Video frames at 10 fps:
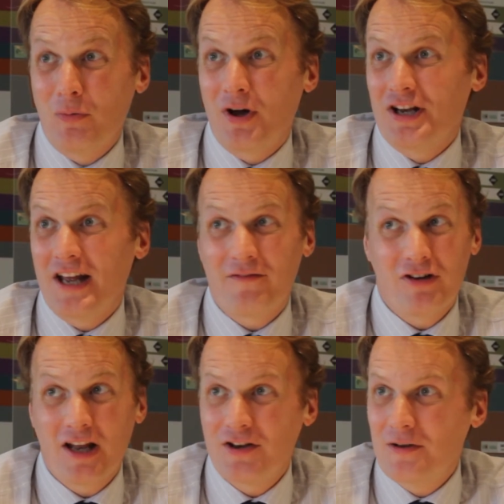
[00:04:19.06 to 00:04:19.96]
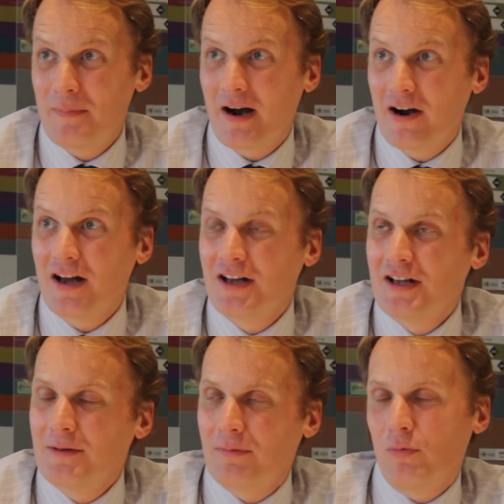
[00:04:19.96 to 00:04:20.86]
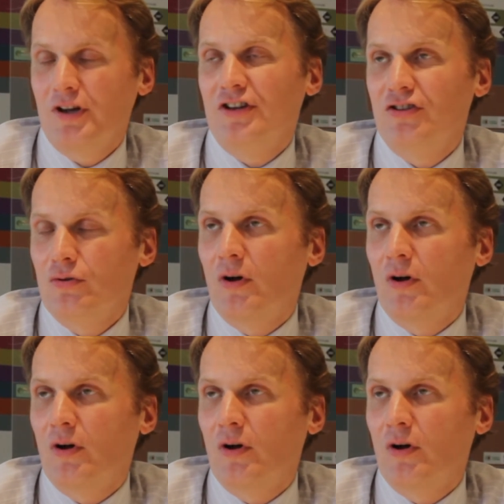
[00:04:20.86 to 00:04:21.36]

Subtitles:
one in every London borough, but what you do